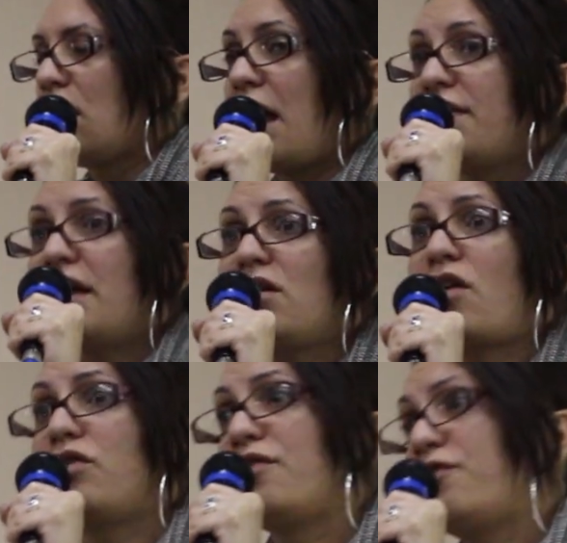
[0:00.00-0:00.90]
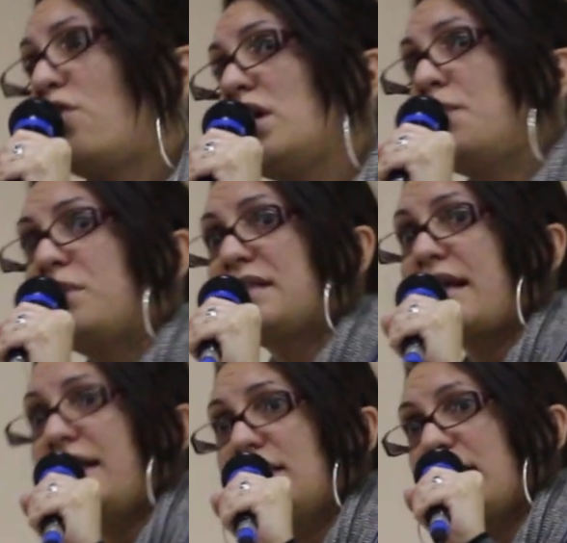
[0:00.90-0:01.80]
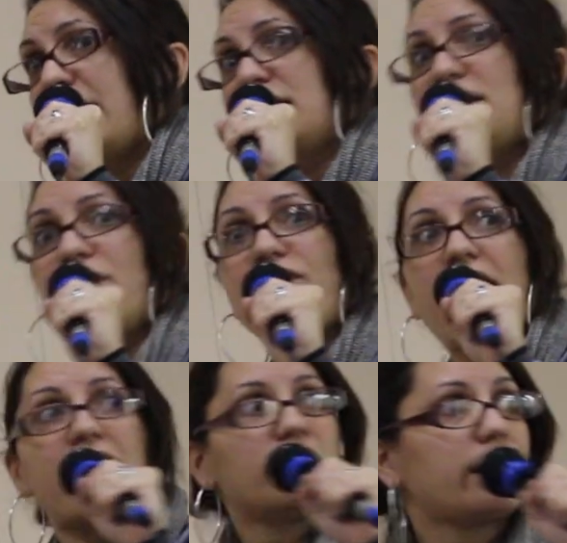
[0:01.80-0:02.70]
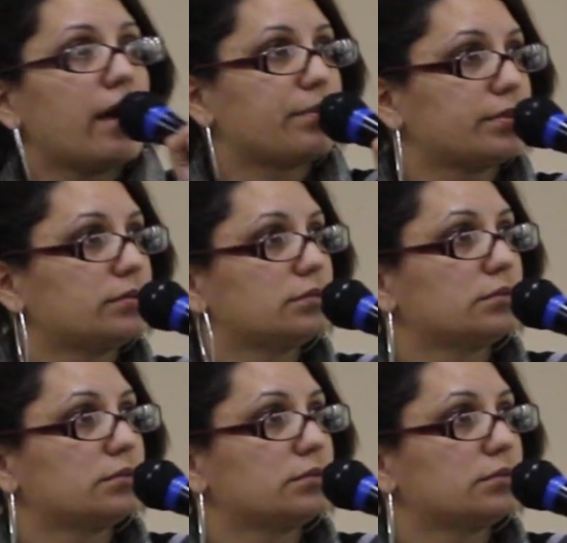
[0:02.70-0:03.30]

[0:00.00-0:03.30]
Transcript: And then the 40% gets divided up.